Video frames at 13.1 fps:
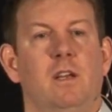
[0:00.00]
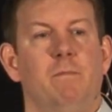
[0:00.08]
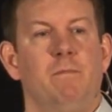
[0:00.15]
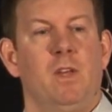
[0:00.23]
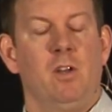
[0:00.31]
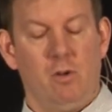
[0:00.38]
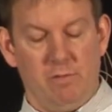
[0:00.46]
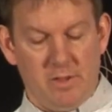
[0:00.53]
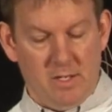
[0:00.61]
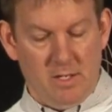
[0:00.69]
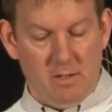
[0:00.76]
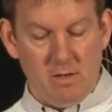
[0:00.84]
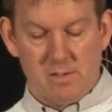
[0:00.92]
And over the
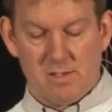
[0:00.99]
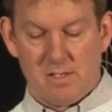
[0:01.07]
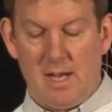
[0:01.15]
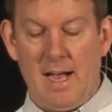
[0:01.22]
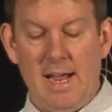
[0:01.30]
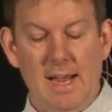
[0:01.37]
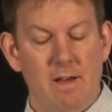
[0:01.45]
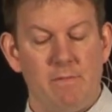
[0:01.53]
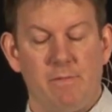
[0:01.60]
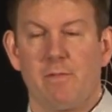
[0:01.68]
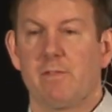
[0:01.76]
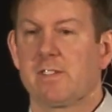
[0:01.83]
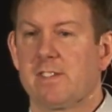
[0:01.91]
years, I
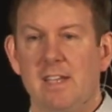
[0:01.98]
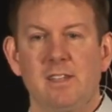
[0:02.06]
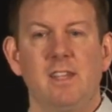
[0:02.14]
have said